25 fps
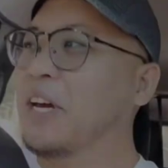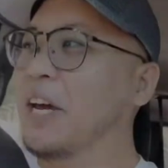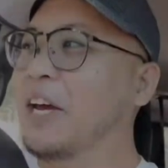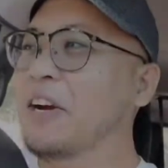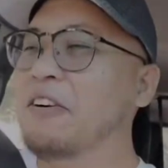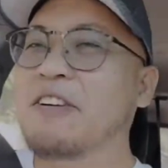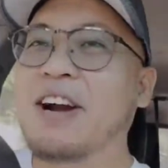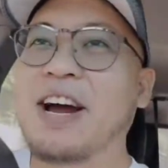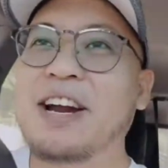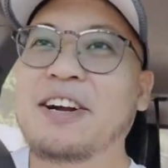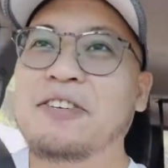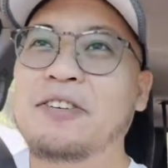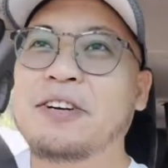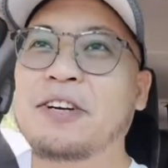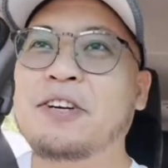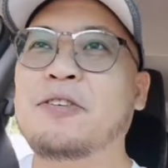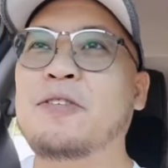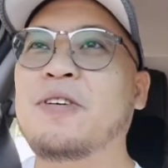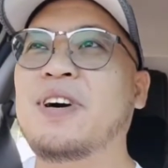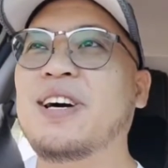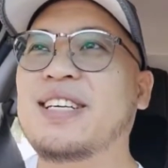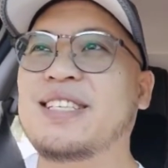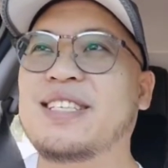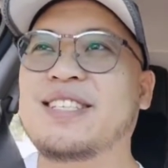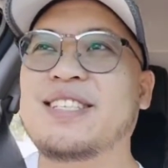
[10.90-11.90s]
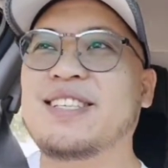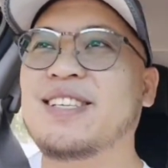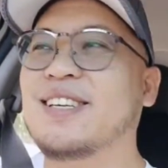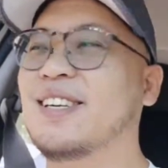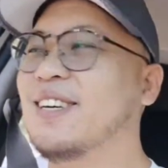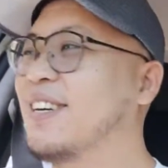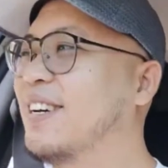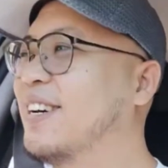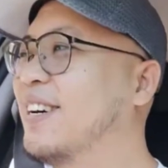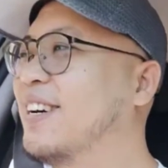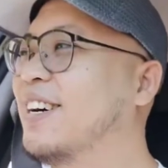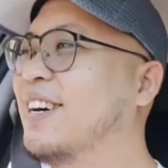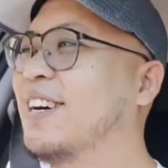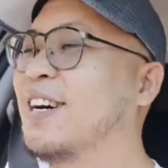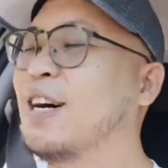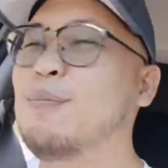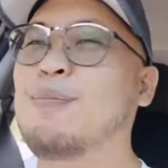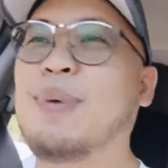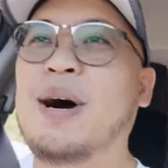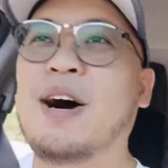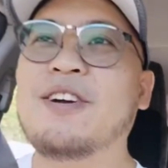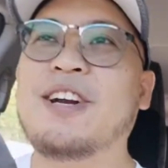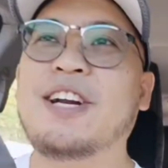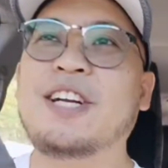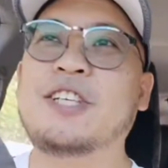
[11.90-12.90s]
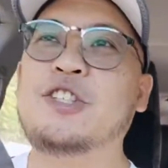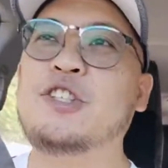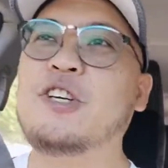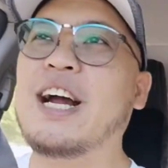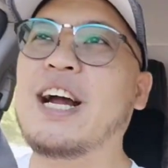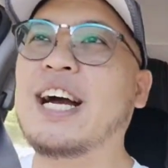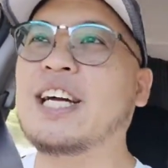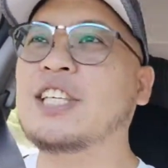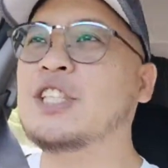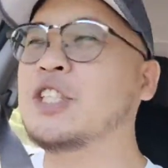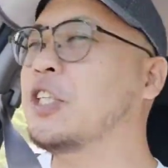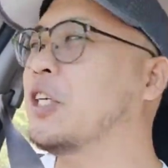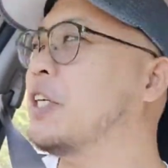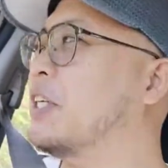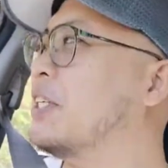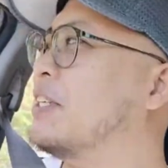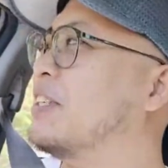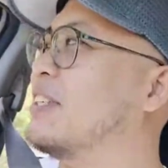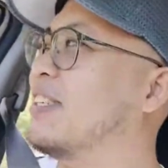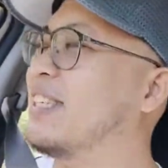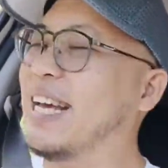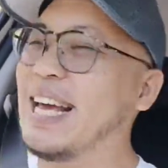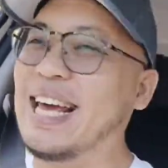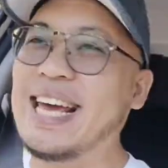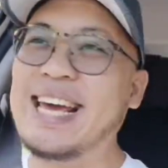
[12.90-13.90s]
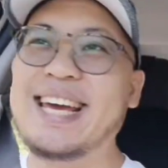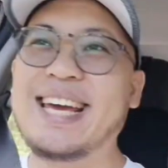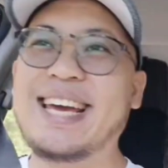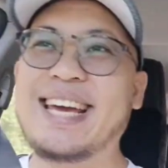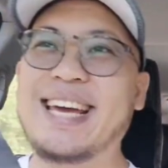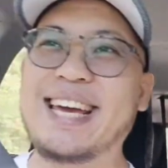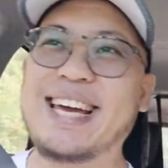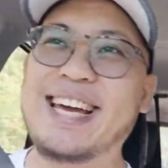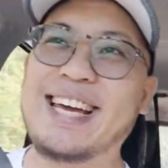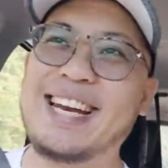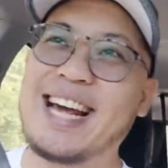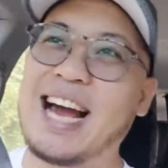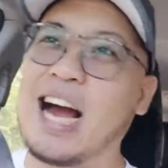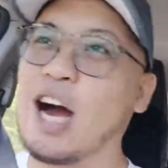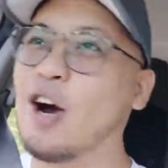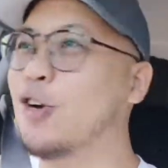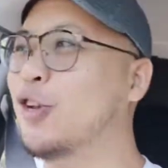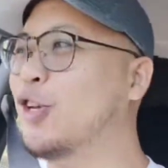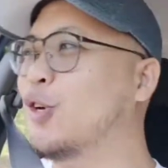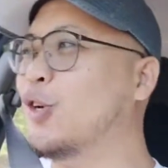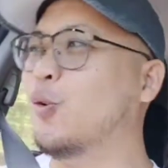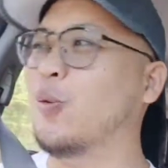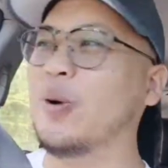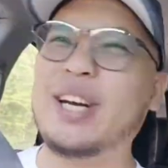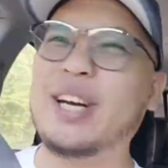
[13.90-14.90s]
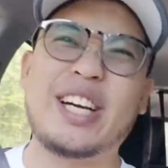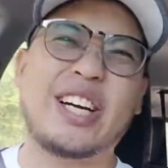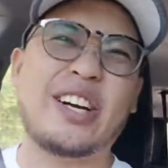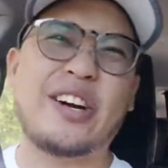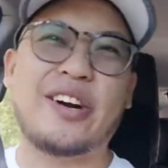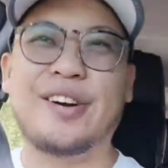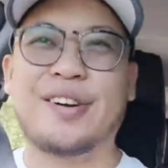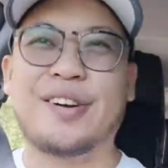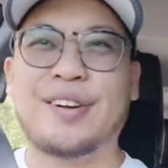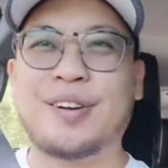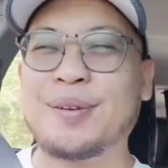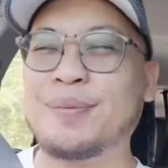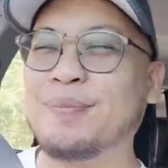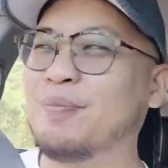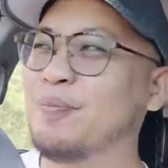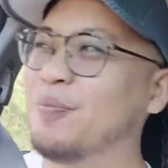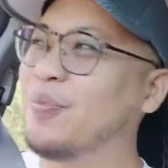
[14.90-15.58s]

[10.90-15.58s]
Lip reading: Rant request about attraction and how do you win a girl.